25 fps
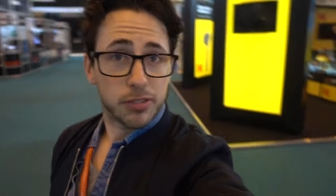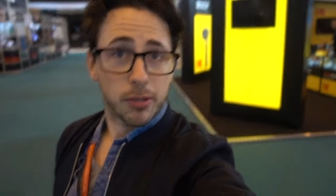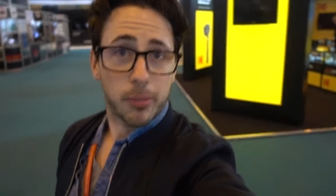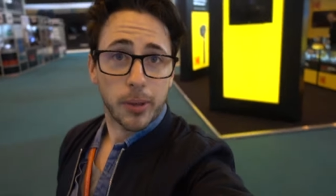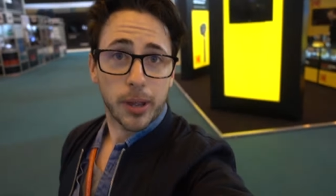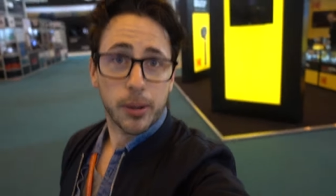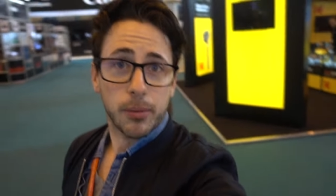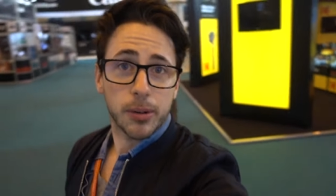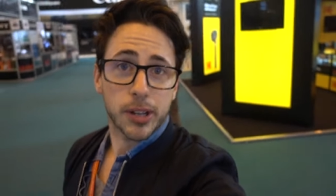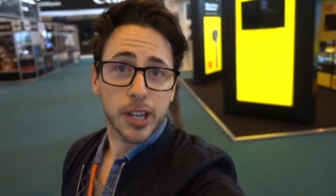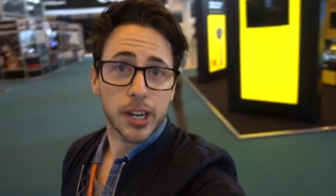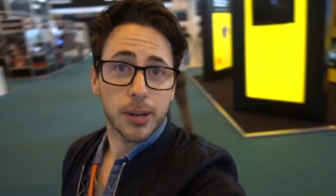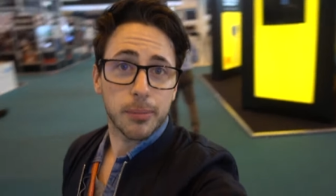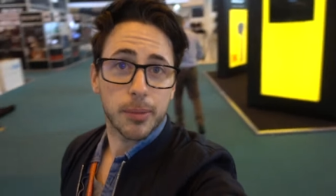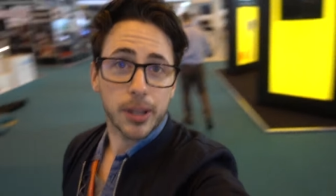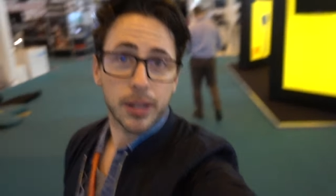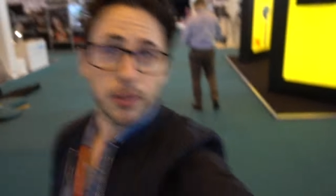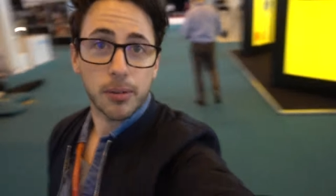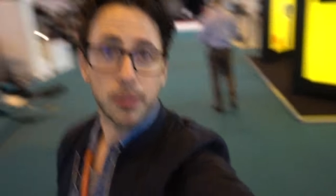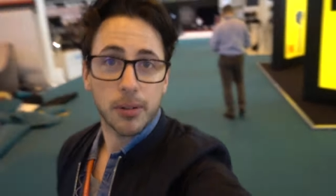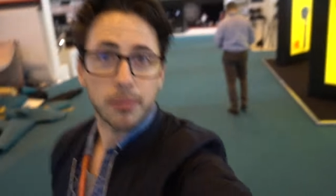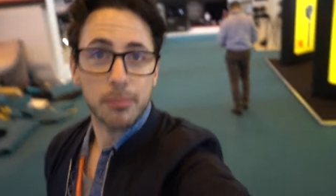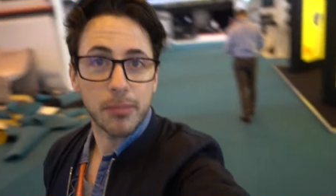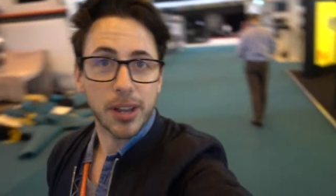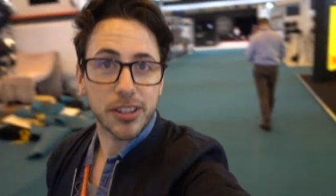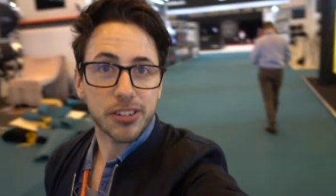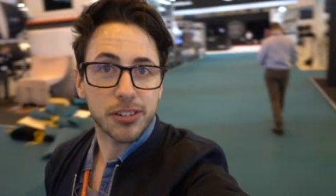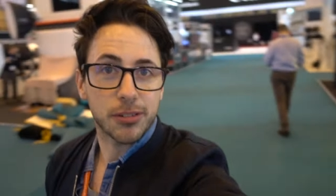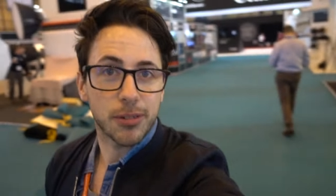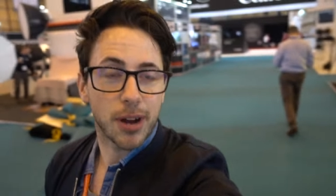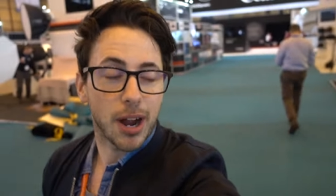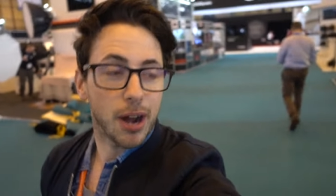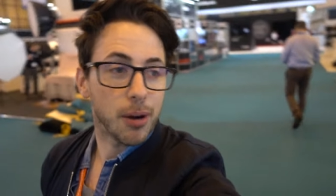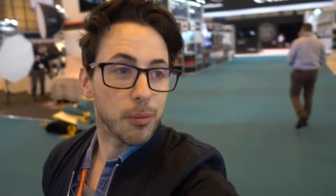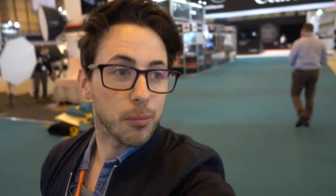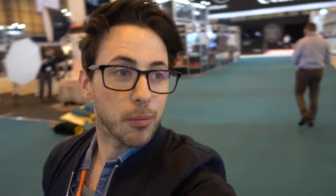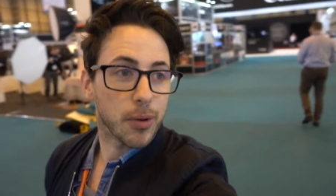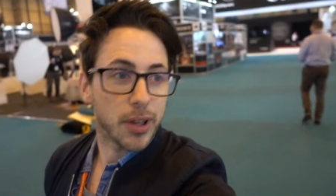for me. We're going to be messing
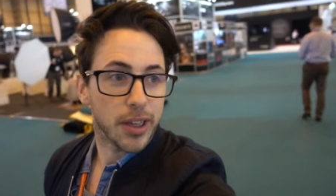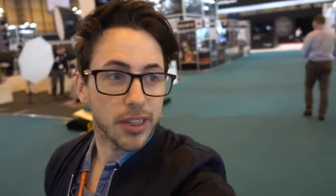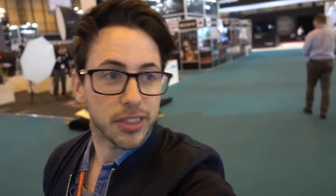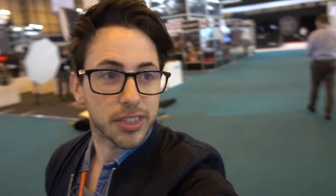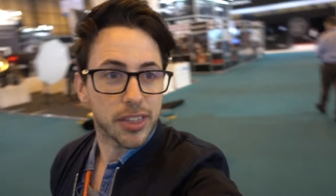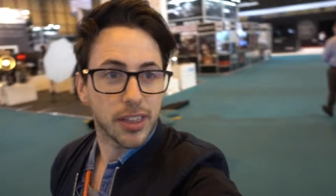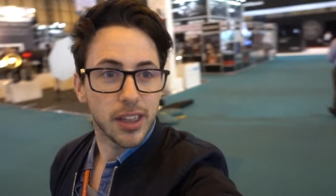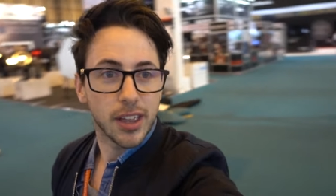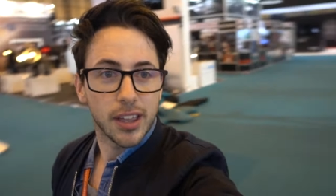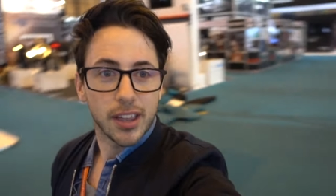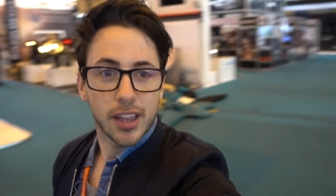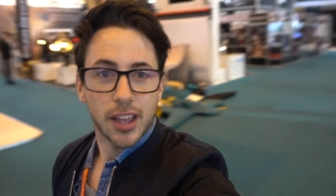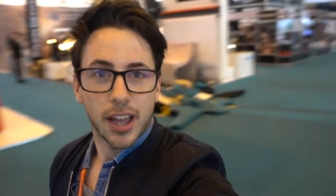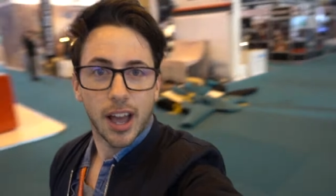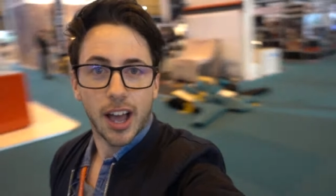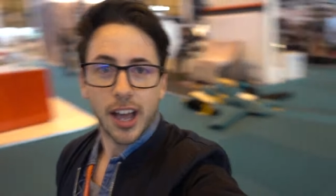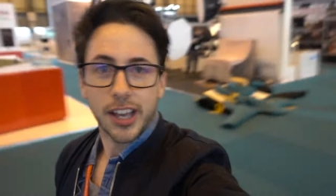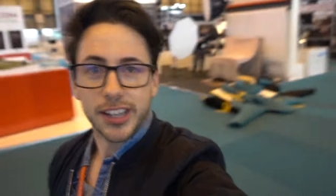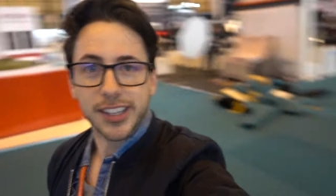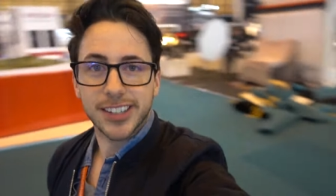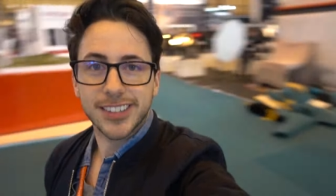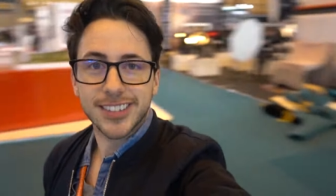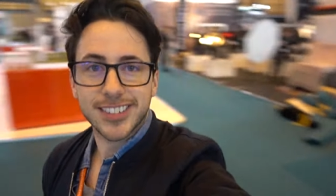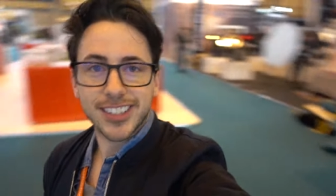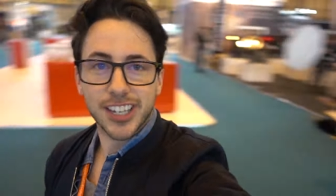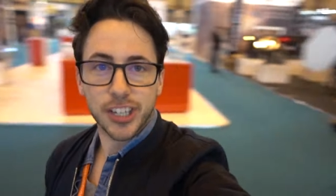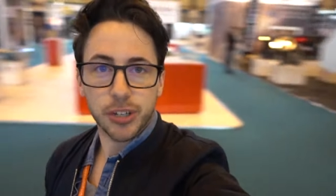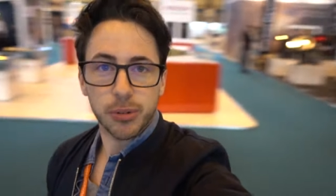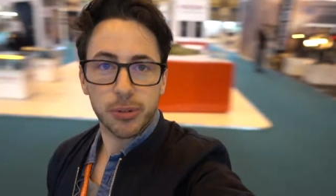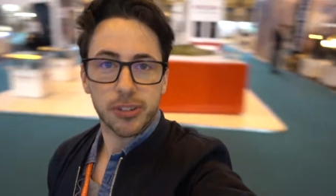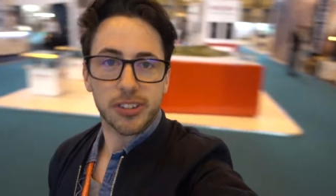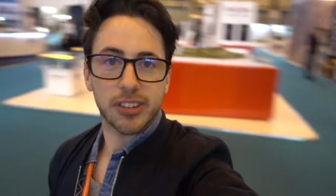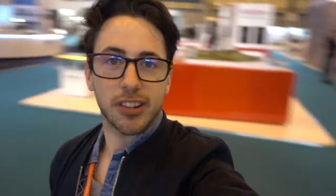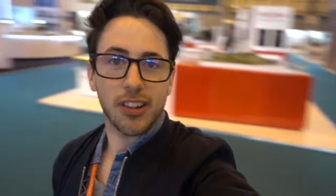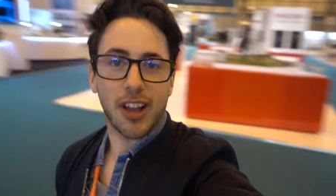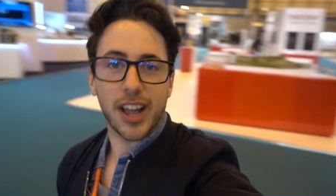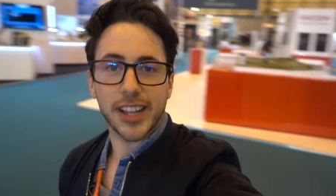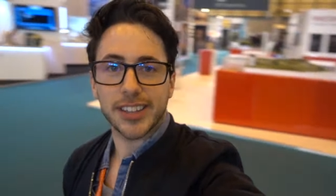around with uh,
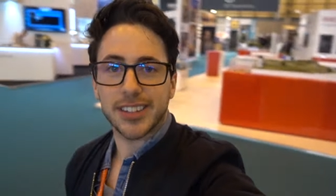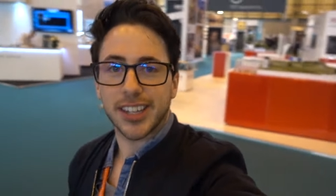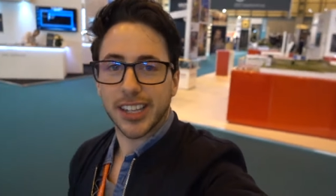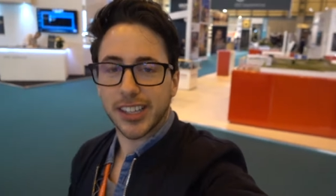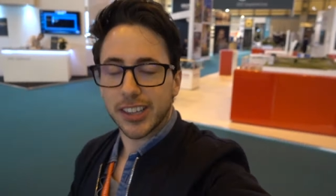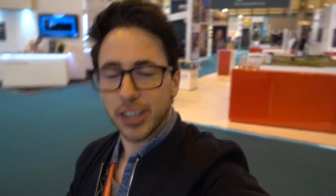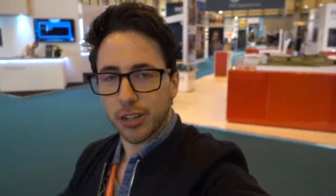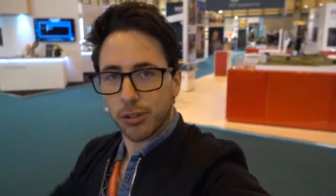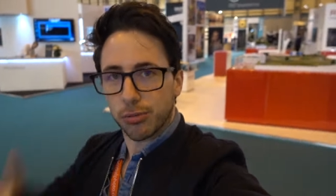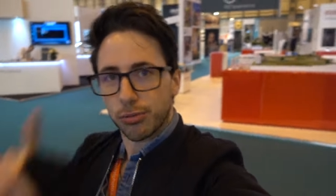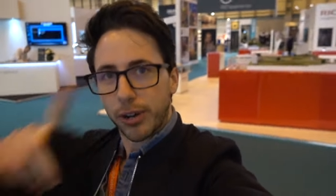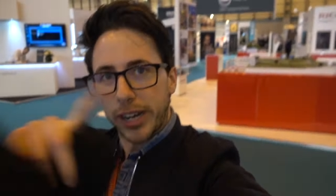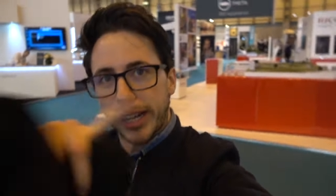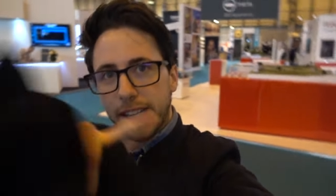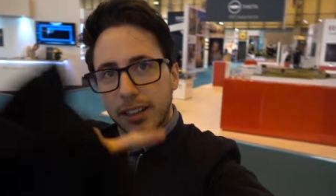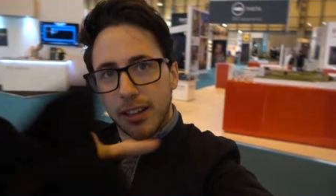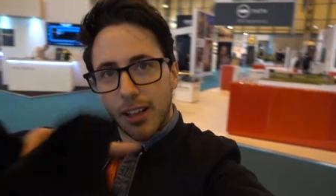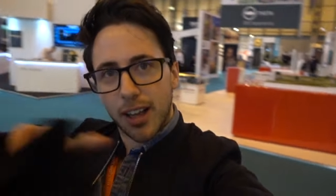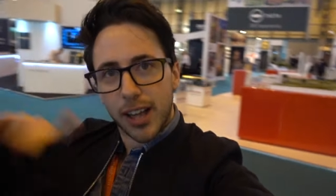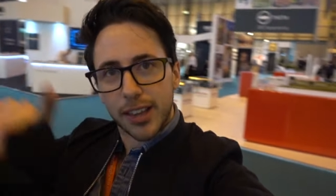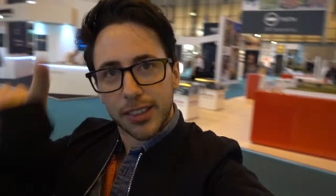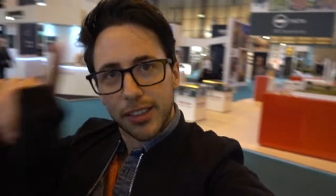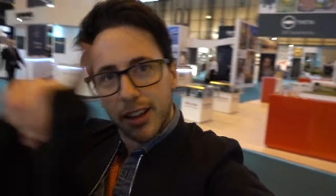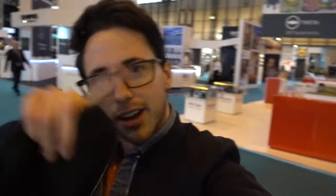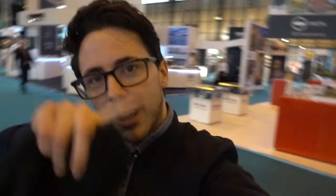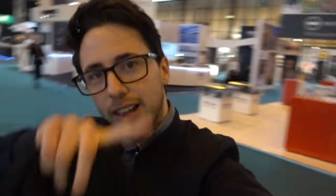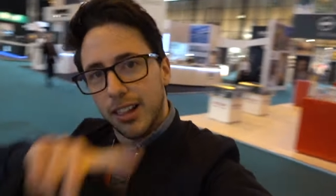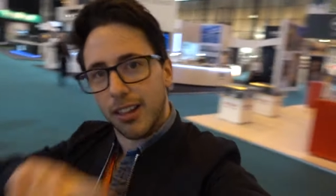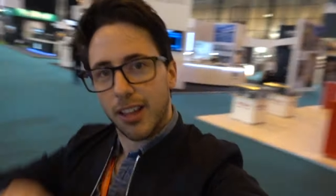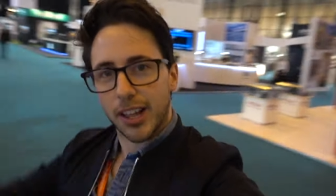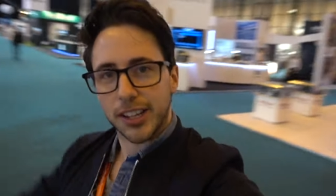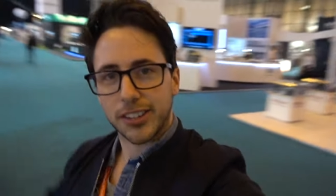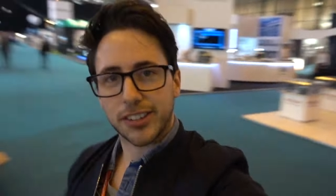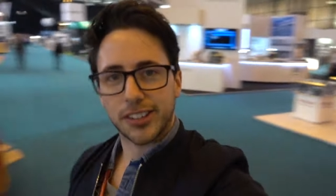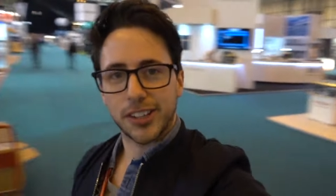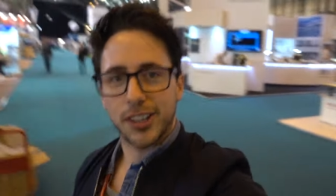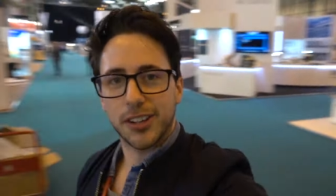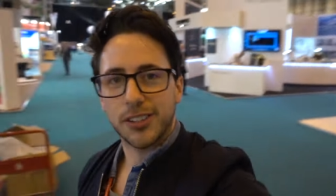continuous lighting, the ring light that I
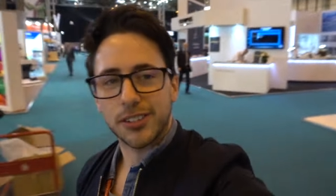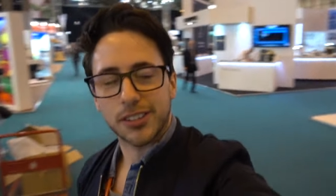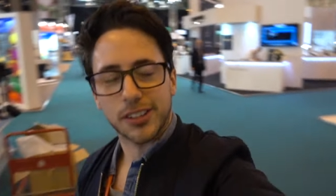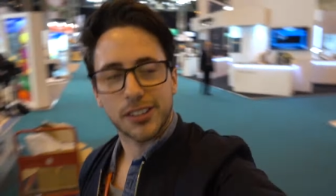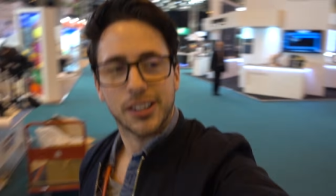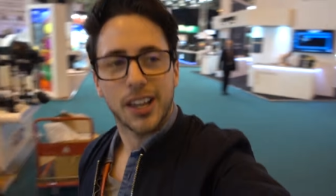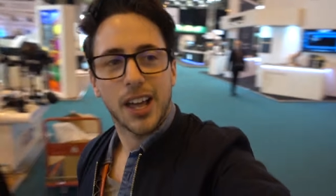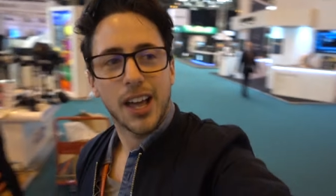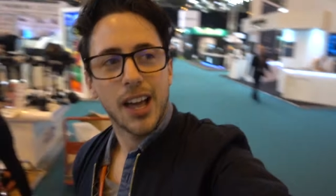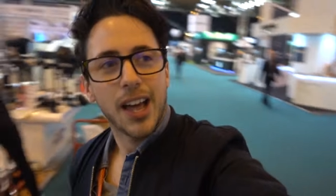like to use.